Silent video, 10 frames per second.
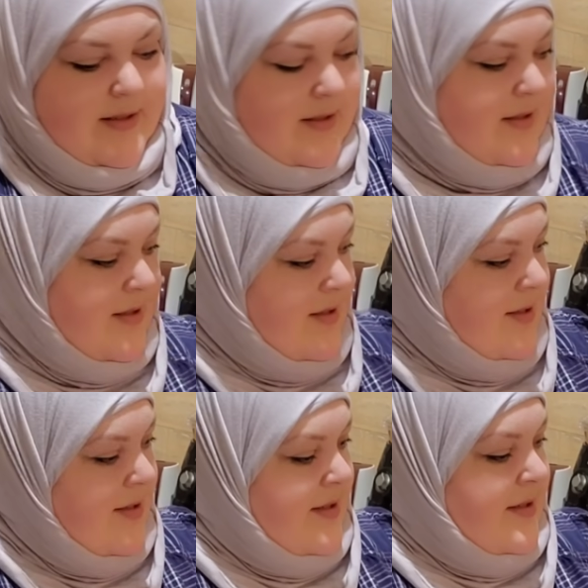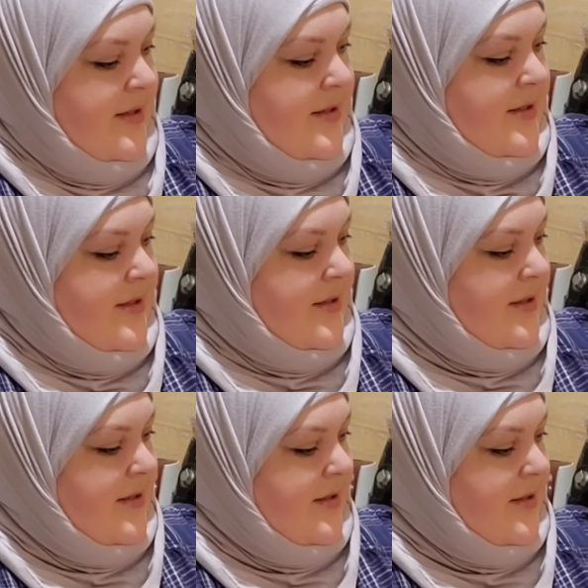
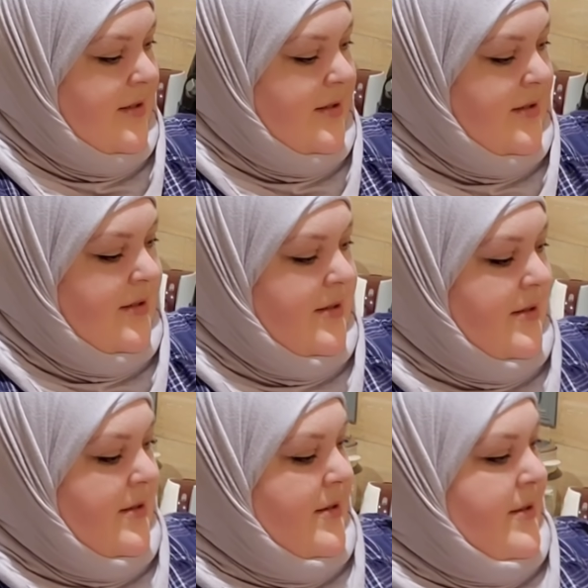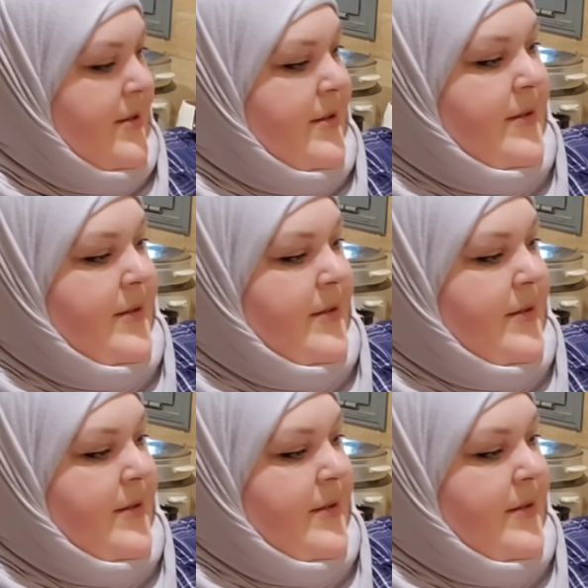Nothing is said.